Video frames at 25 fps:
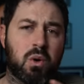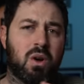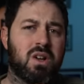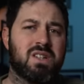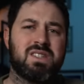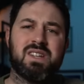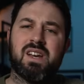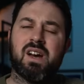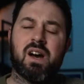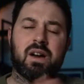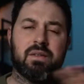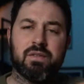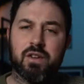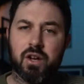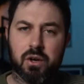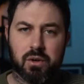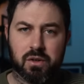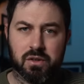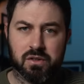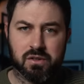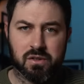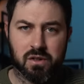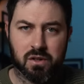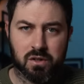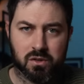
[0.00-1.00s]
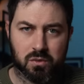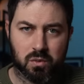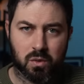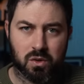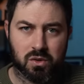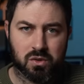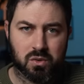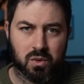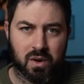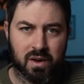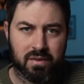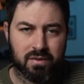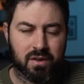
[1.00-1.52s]
quality, I have no concerns
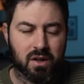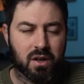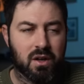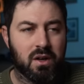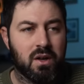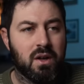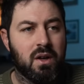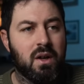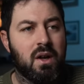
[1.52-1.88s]
whatsoever.